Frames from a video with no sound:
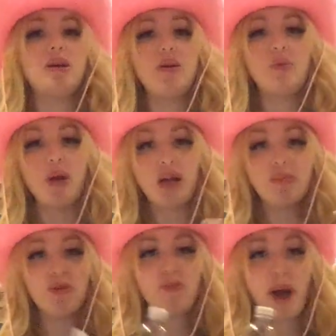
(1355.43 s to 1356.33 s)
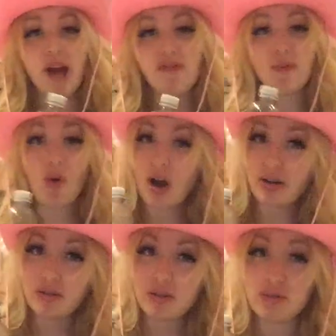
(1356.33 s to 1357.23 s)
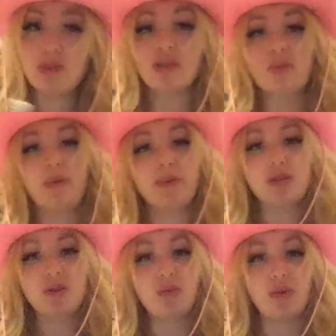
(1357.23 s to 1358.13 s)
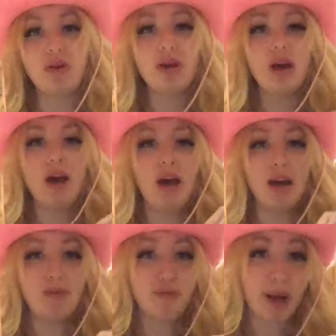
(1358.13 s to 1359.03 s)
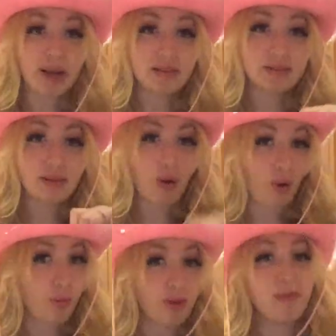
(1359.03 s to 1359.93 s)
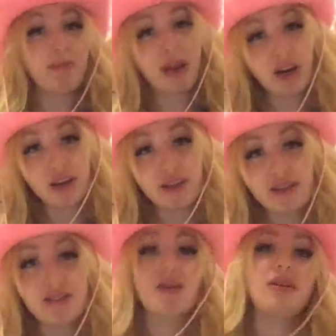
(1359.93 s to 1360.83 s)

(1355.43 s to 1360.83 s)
when I moved back from Waterloo, which is where I went to school, I moved back home with my parents,